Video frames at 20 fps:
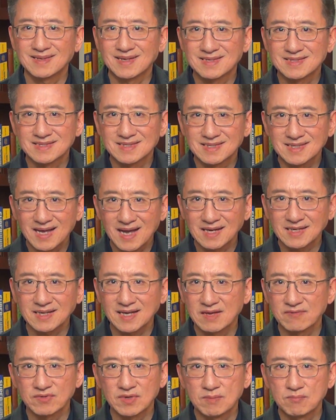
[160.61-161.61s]
does not
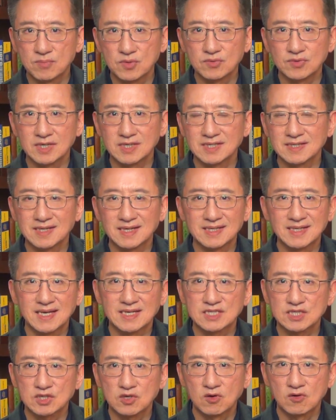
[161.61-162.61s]
have immunity
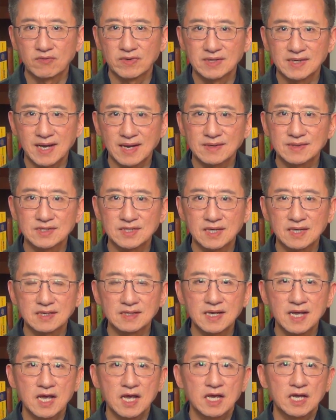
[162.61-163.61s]
against
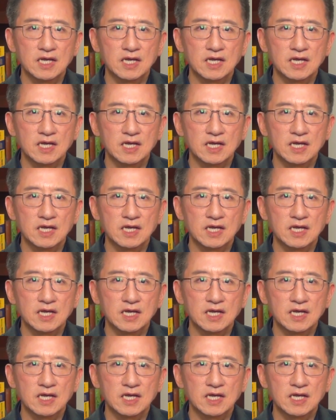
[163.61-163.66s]
COVID-19,